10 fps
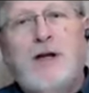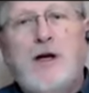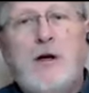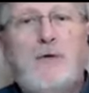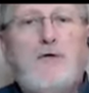
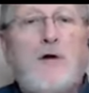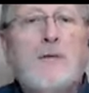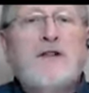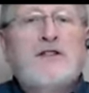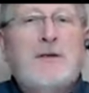
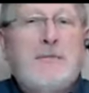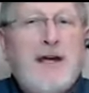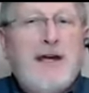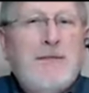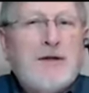performance and
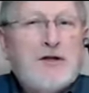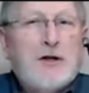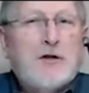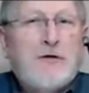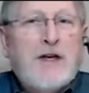beam and
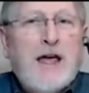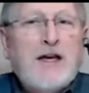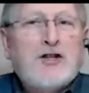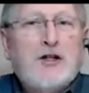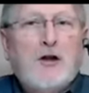
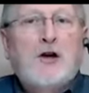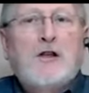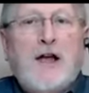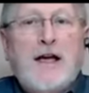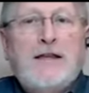certification look
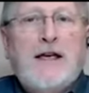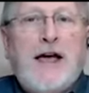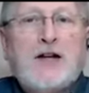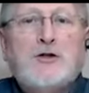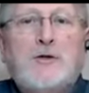like, the
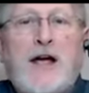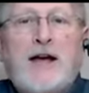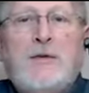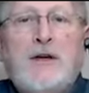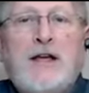actual
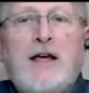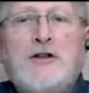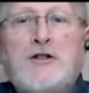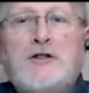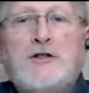
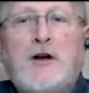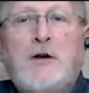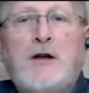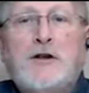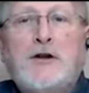documentation. So
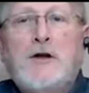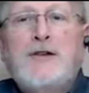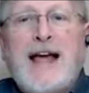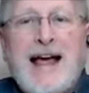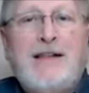I'll turn it
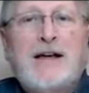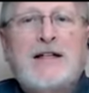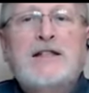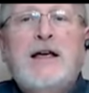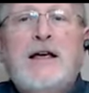over to
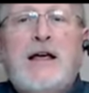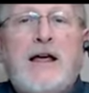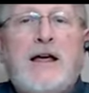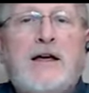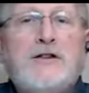Alex
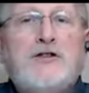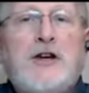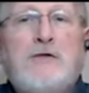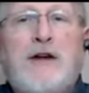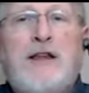and she
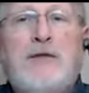can run that